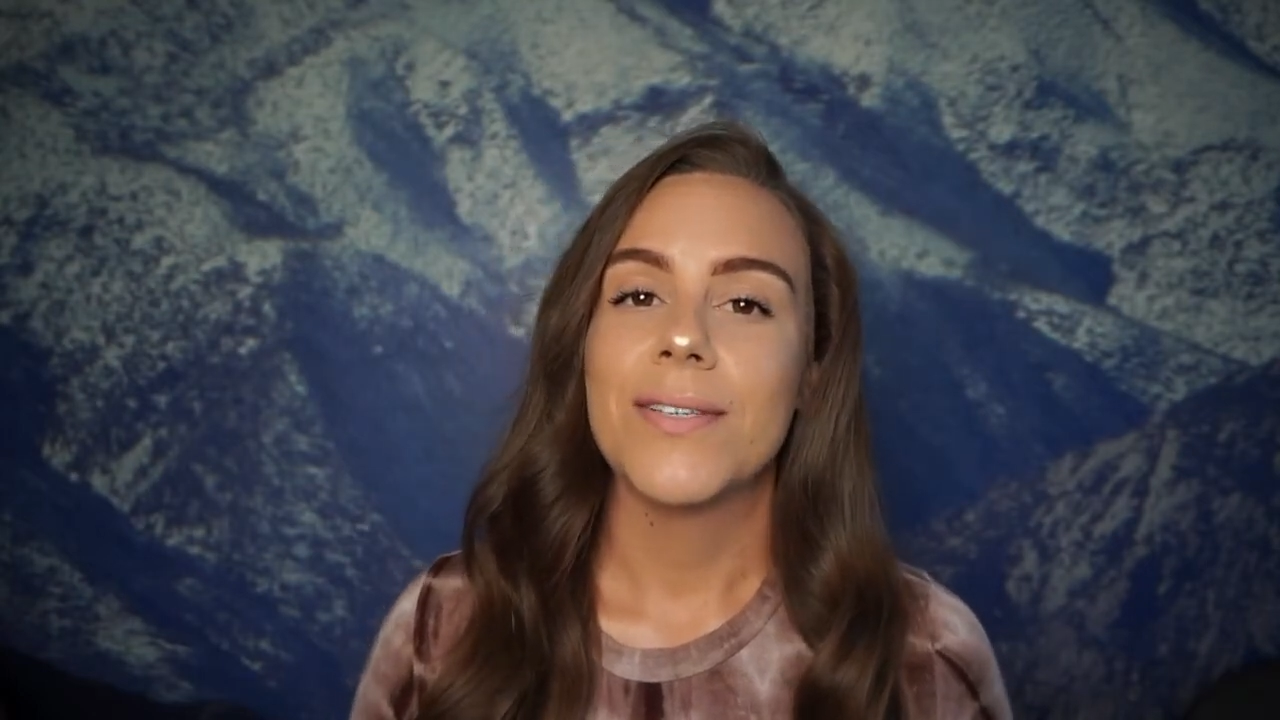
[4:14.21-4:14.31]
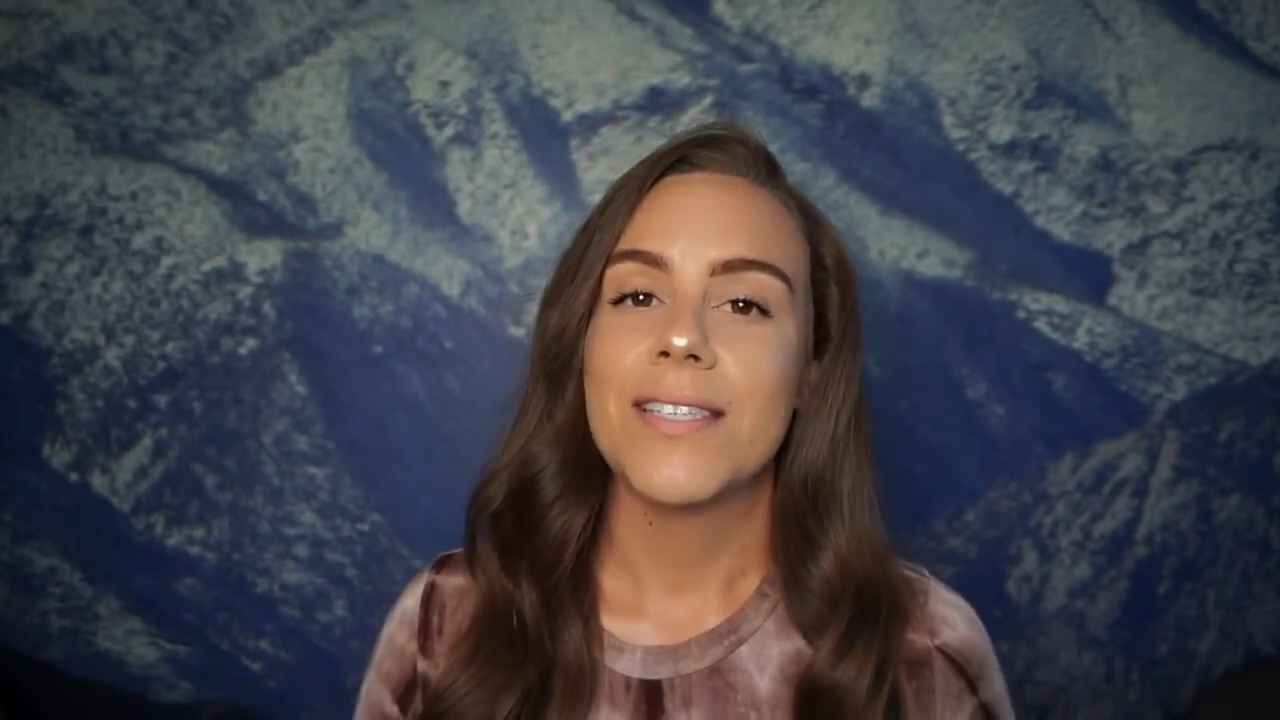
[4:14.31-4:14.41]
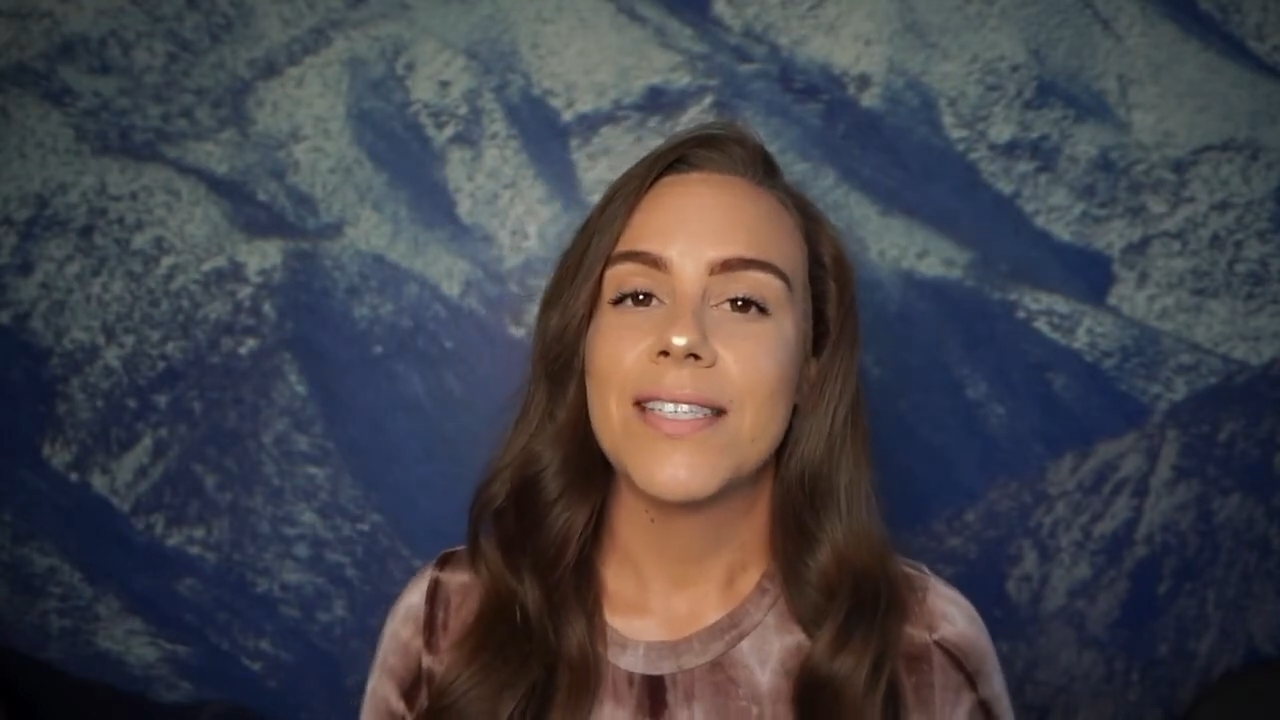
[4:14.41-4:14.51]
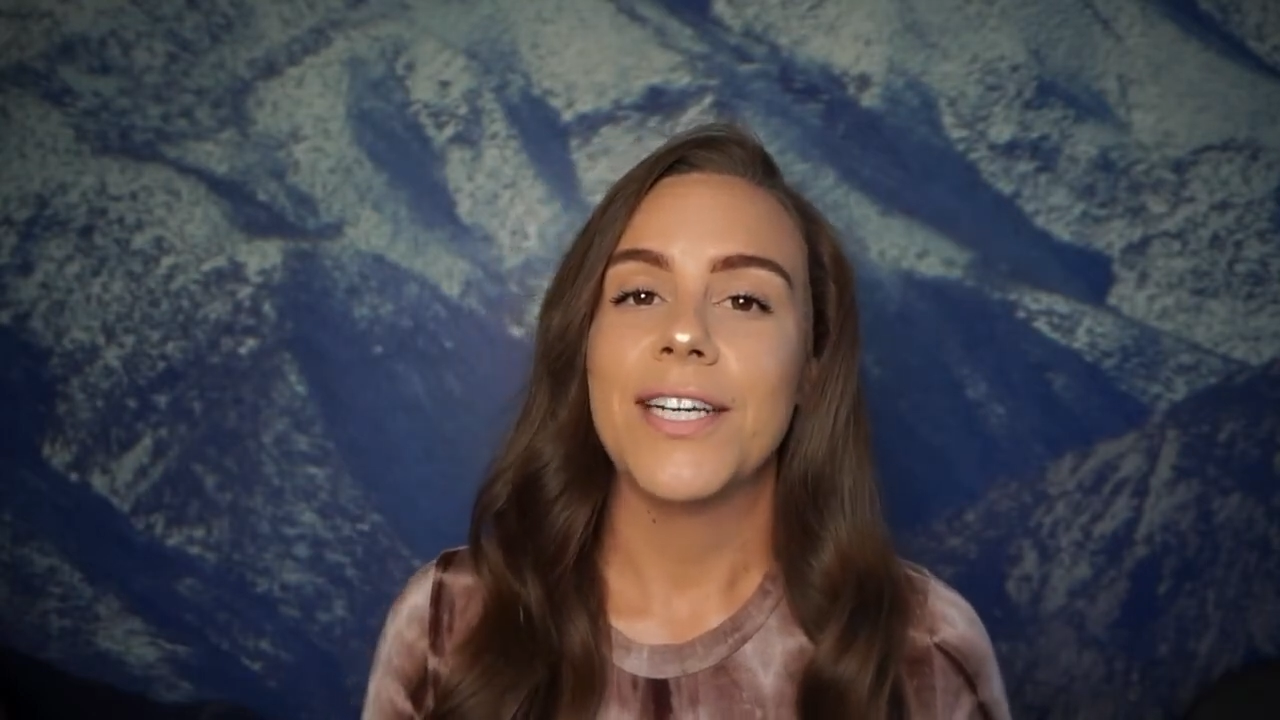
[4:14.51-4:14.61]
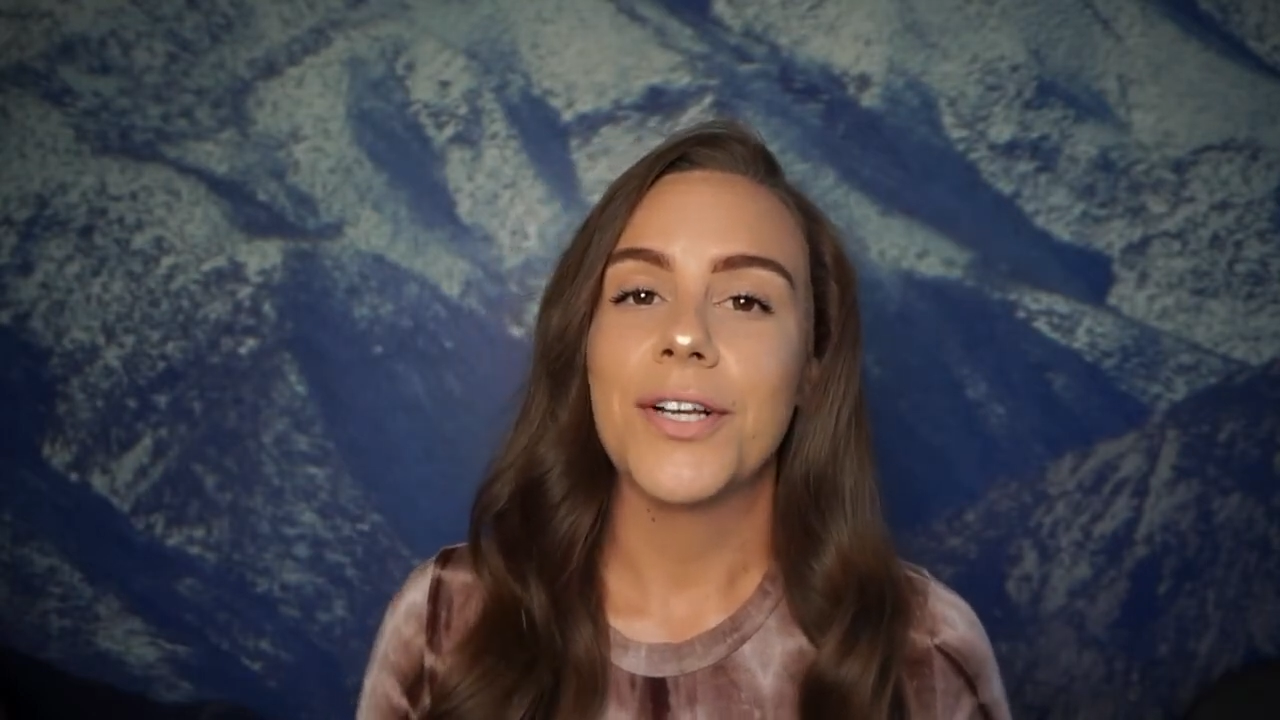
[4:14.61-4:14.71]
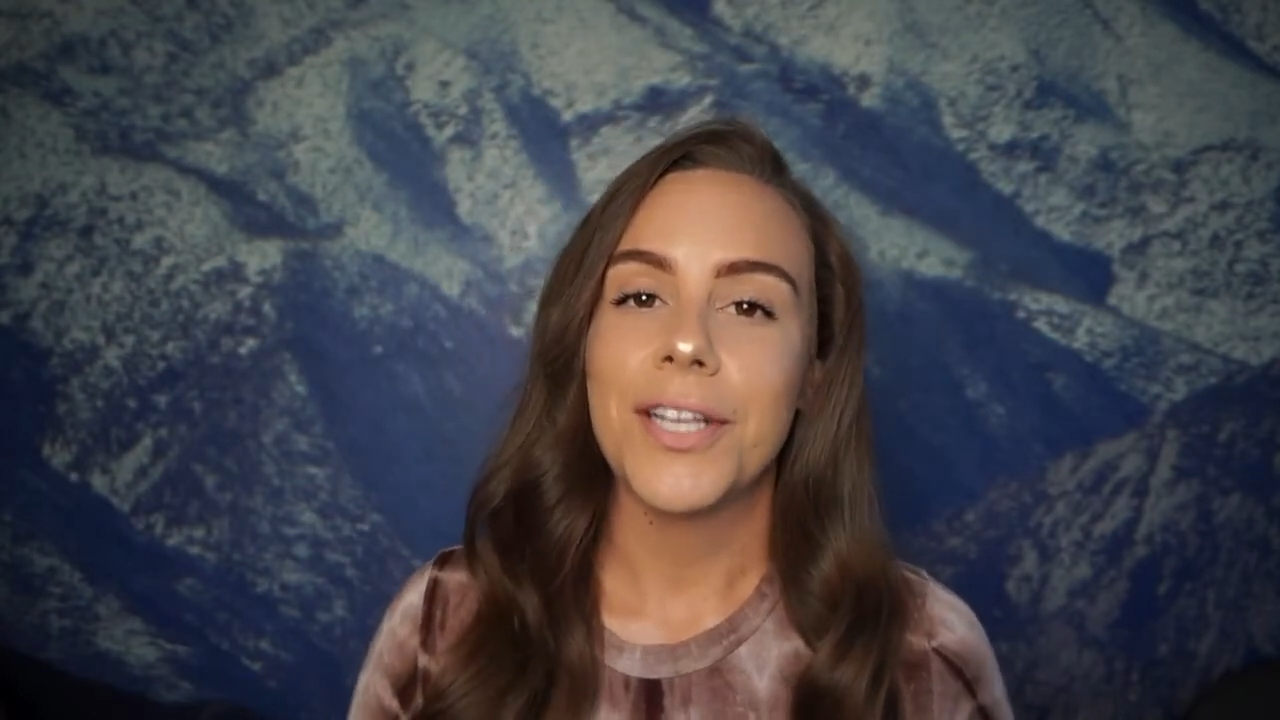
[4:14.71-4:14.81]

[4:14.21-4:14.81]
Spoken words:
steer